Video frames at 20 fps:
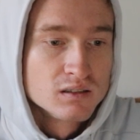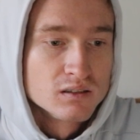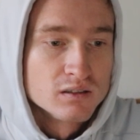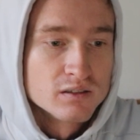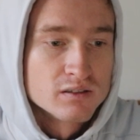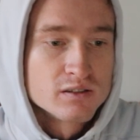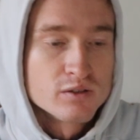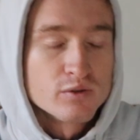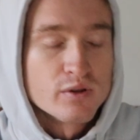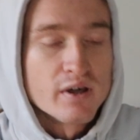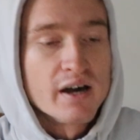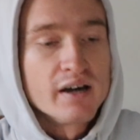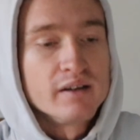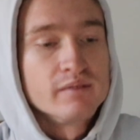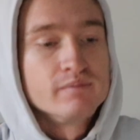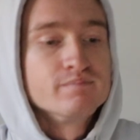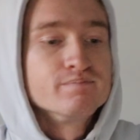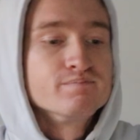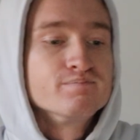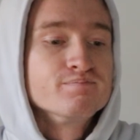Let's do that.
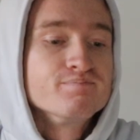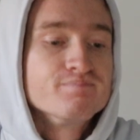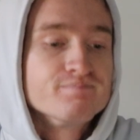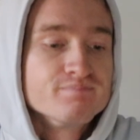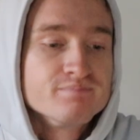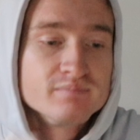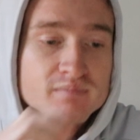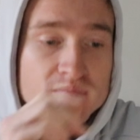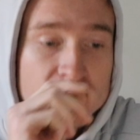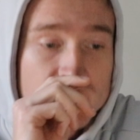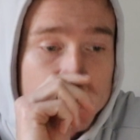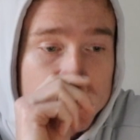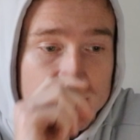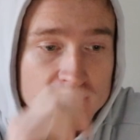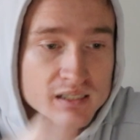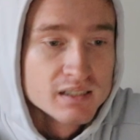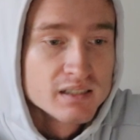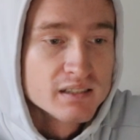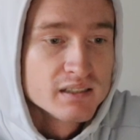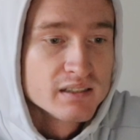
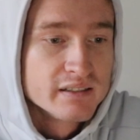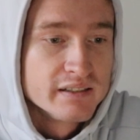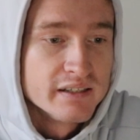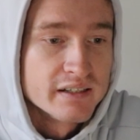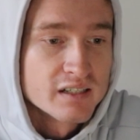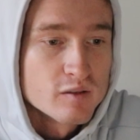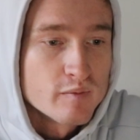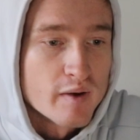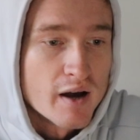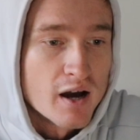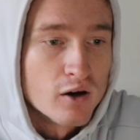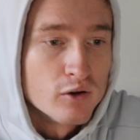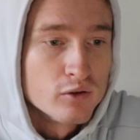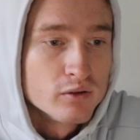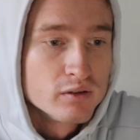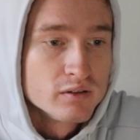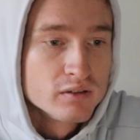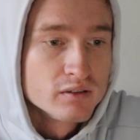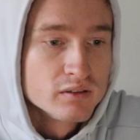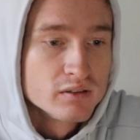Kick him
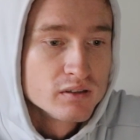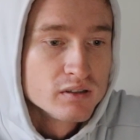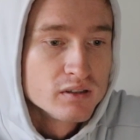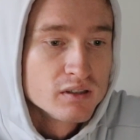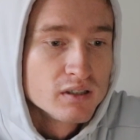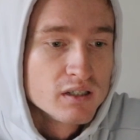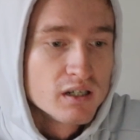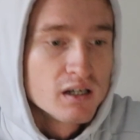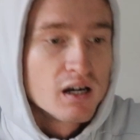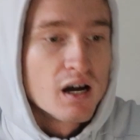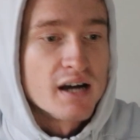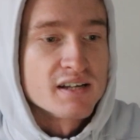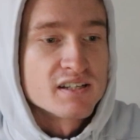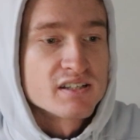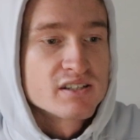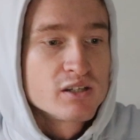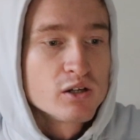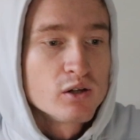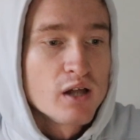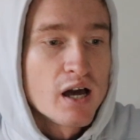out. I
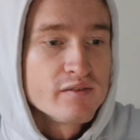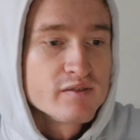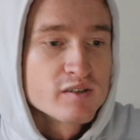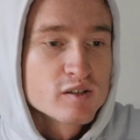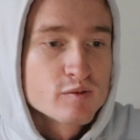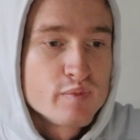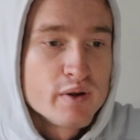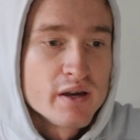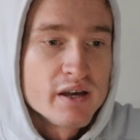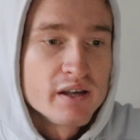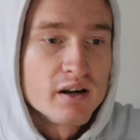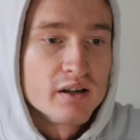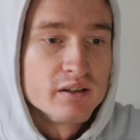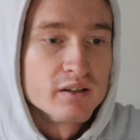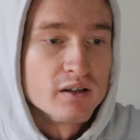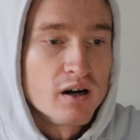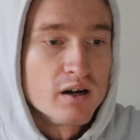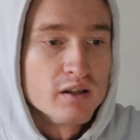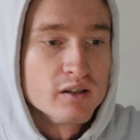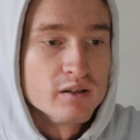still have this pin
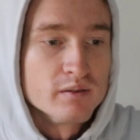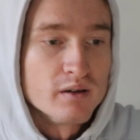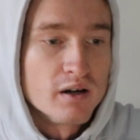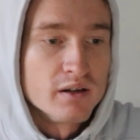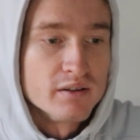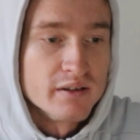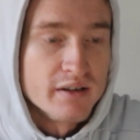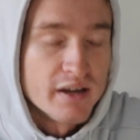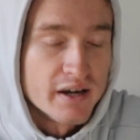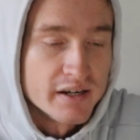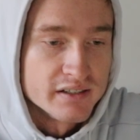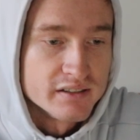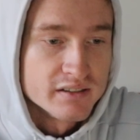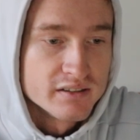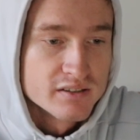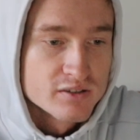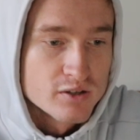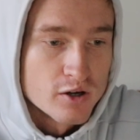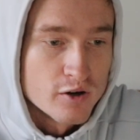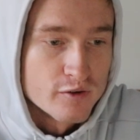on the knight.
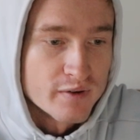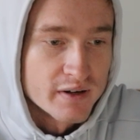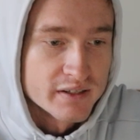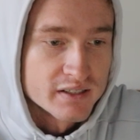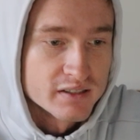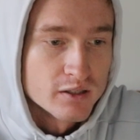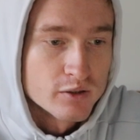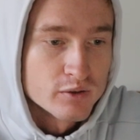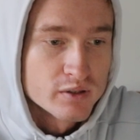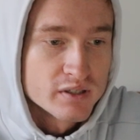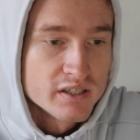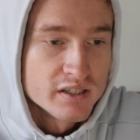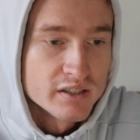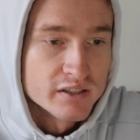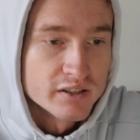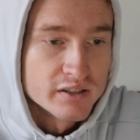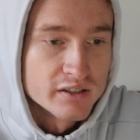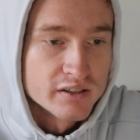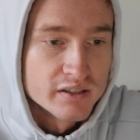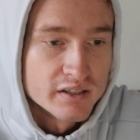So if I can go
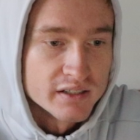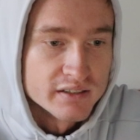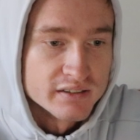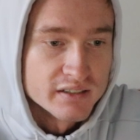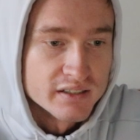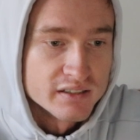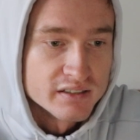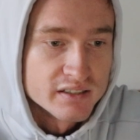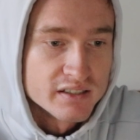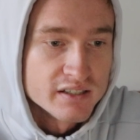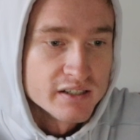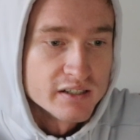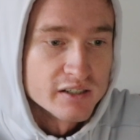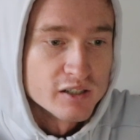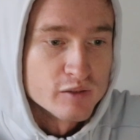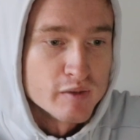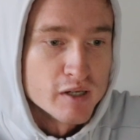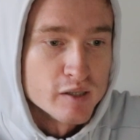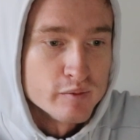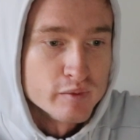here and then
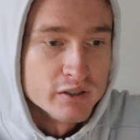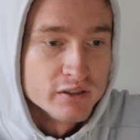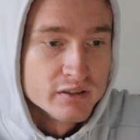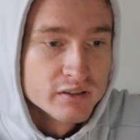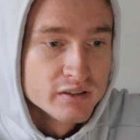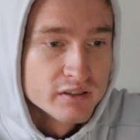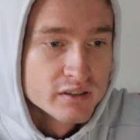here maybe.